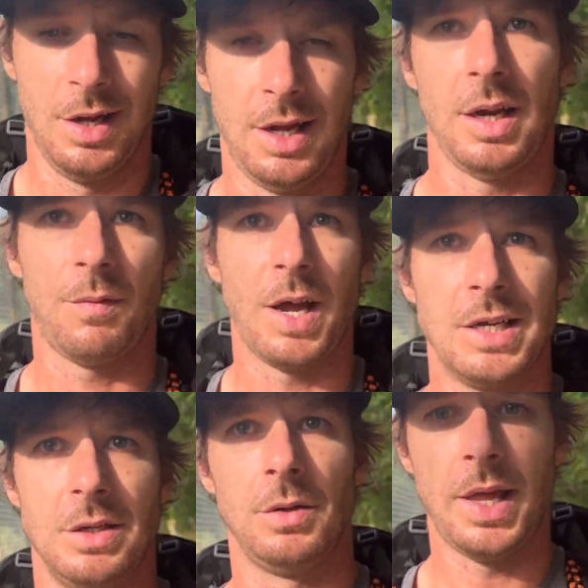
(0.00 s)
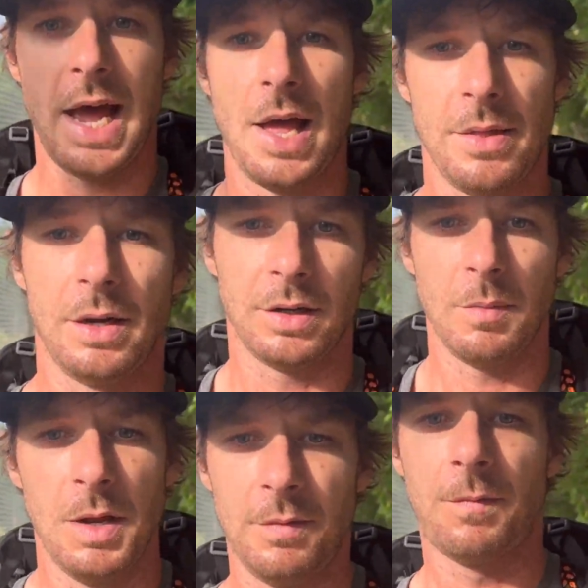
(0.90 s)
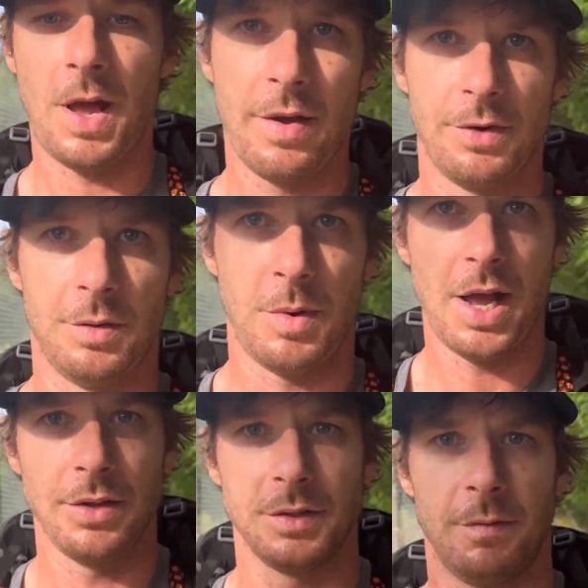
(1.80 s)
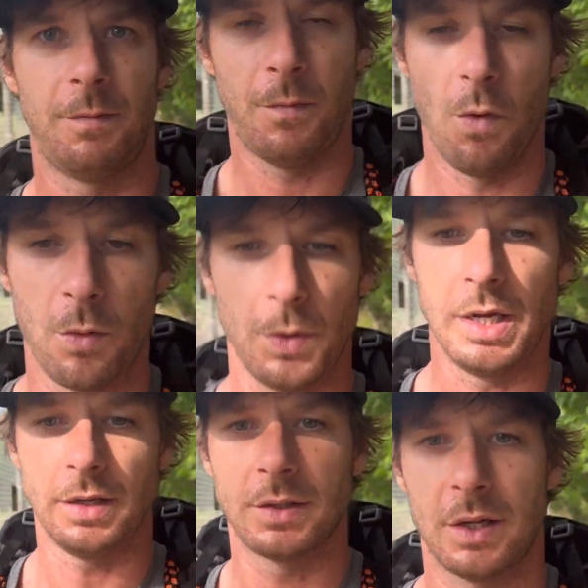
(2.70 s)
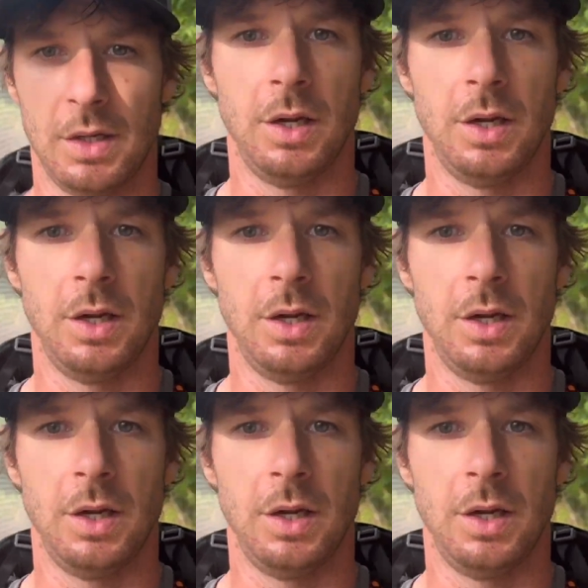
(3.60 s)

And if I do that, that'll get me to 500 miles in 4 weeks.